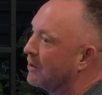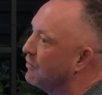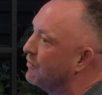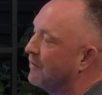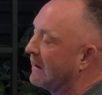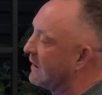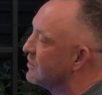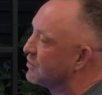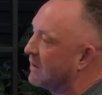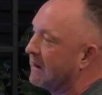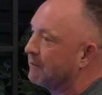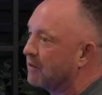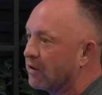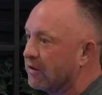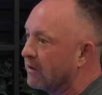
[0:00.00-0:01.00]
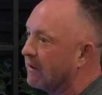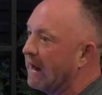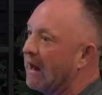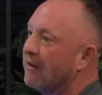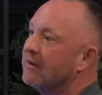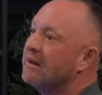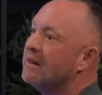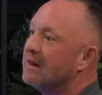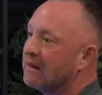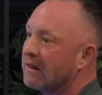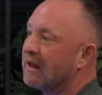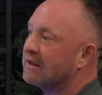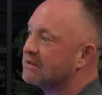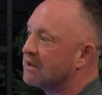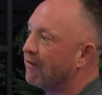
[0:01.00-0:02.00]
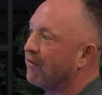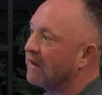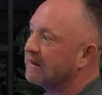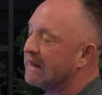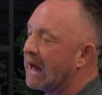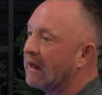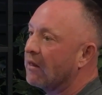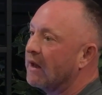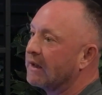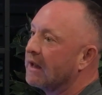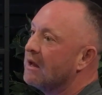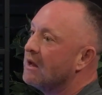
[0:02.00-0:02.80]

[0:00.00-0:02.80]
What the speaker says: You fucking straight up turned around, like stuff like that. Like